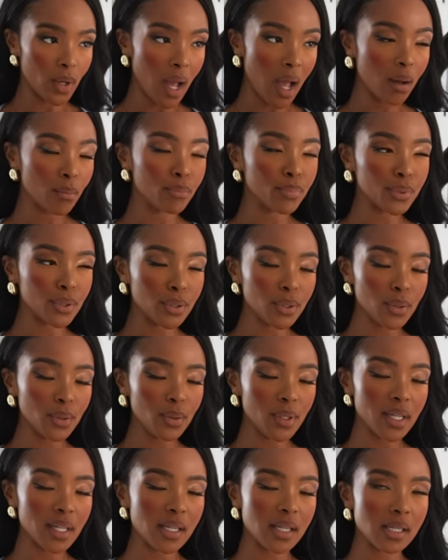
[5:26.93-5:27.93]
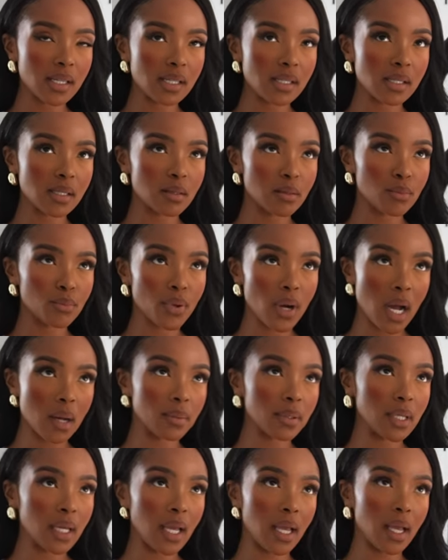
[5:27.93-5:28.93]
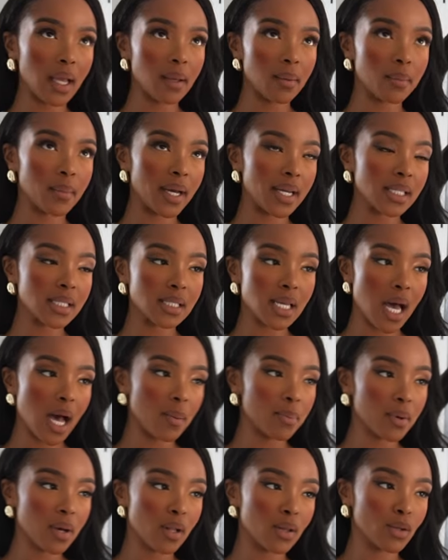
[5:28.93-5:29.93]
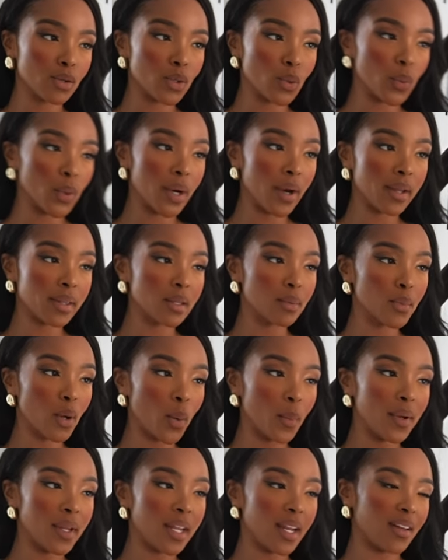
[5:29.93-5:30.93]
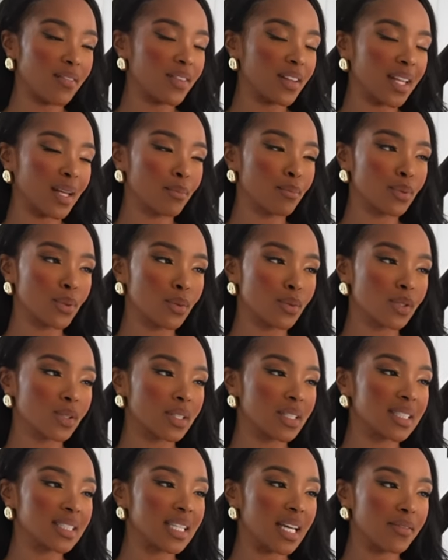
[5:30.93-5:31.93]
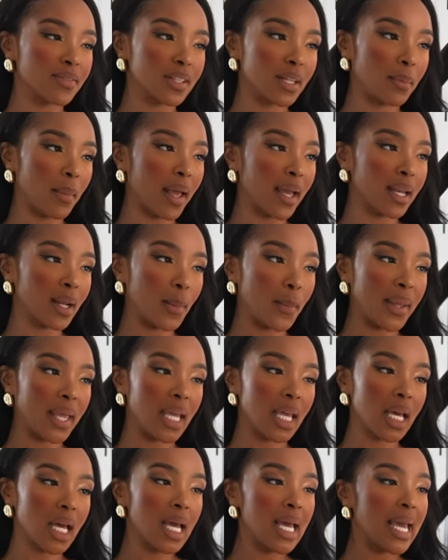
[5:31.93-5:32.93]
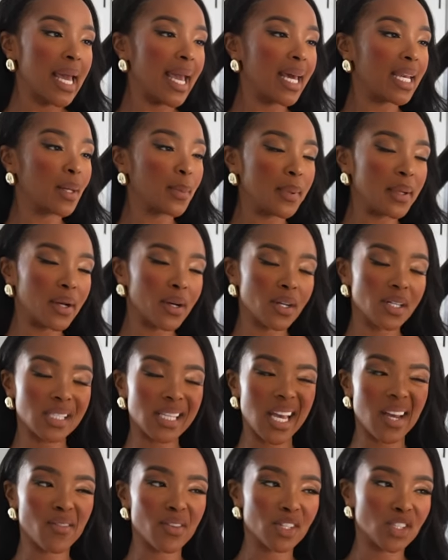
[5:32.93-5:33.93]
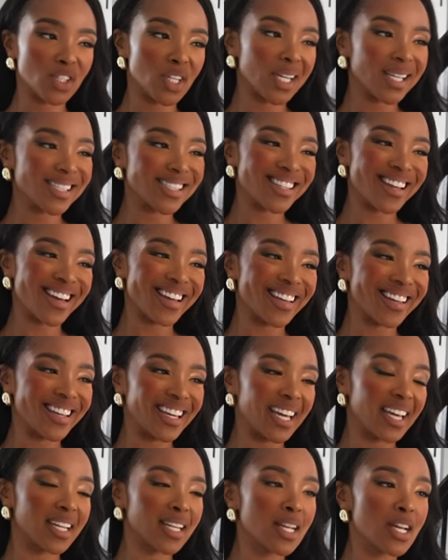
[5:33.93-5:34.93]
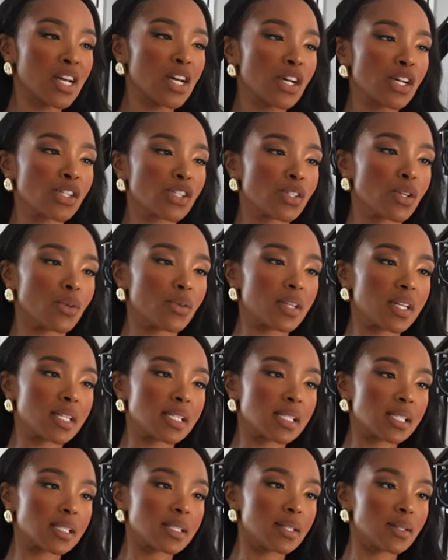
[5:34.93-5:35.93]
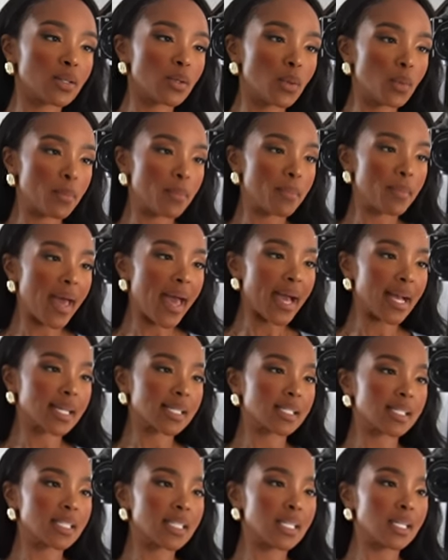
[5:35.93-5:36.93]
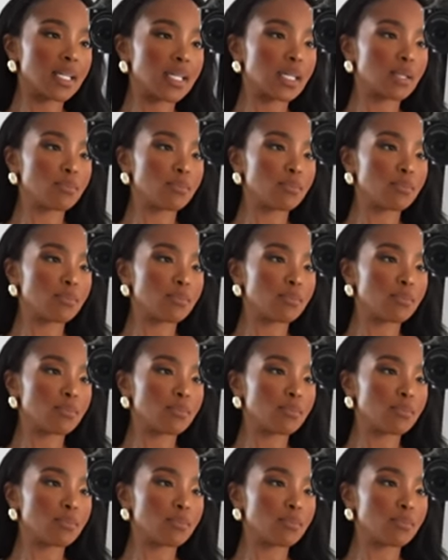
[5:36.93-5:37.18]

Blue is probably my top color to wear at the moment, and I feel like blue is going to definitely make it a peak in appearance every chance I get. So this little maxi